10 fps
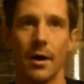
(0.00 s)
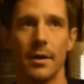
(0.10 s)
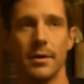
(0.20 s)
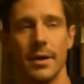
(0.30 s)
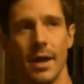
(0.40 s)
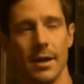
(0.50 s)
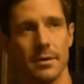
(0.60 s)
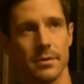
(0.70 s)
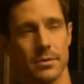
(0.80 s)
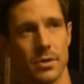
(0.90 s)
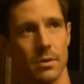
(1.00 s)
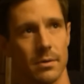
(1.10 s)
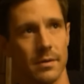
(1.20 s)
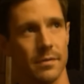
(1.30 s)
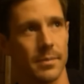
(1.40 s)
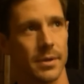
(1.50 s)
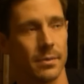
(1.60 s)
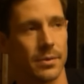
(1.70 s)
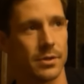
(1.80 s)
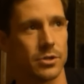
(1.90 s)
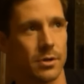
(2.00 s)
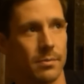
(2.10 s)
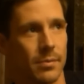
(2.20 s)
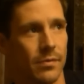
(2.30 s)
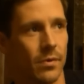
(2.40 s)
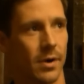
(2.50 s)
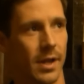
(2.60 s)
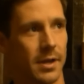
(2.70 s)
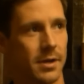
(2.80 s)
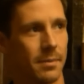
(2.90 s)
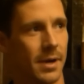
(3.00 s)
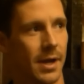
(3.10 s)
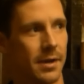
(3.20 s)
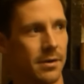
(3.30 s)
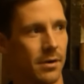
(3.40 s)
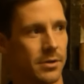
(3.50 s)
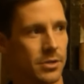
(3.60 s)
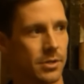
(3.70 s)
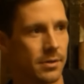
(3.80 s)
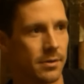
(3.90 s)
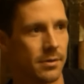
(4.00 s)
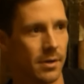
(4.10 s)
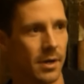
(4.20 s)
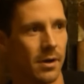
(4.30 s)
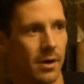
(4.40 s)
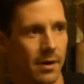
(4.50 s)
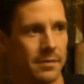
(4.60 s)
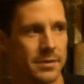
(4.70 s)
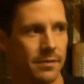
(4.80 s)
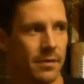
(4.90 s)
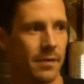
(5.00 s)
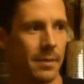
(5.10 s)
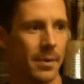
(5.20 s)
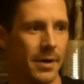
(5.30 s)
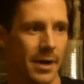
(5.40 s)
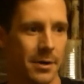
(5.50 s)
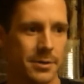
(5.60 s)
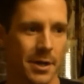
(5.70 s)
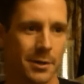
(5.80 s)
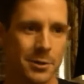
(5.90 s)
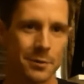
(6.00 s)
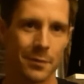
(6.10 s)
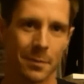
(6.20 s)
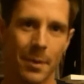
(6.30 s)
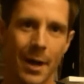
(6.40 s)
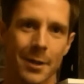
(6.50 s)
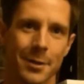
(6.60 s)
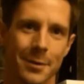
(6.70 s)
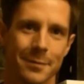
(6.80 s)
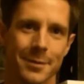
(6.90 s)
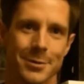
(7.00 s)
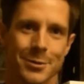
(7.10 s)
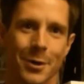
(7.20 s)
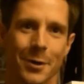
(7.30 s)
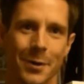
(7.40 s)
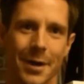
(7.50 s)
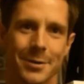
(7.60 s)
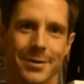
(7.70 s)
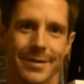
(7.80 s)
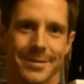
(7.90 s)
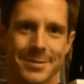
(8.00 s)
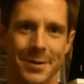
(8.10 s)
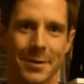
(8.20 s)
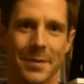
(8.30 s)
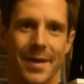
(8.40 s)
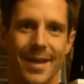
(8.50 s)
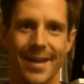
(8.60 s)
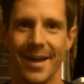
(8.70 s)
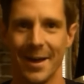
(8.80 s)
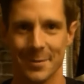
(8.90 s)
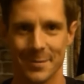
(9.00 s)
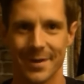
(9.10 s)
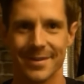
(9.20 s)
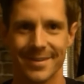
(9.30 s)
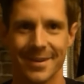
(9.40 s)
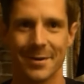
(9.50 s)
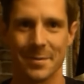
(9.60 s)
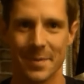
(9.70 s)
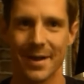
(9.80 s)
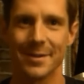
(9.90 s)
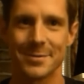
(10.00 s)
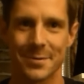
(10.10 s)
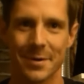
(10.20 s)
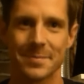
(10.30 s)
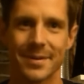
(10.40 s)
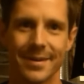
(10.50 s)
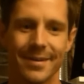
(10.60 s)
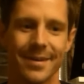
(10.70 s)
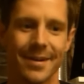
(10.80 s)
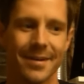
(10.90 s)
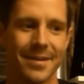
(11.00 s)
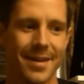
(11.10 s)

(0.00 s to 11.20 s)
Uh, not totally familiar with the show beforehand. I mean, I had auditioned uh, obviously for the Vampire Diaries, and I auditioned for the pilot of this show actually. So I had read you know the pilot script, and uh,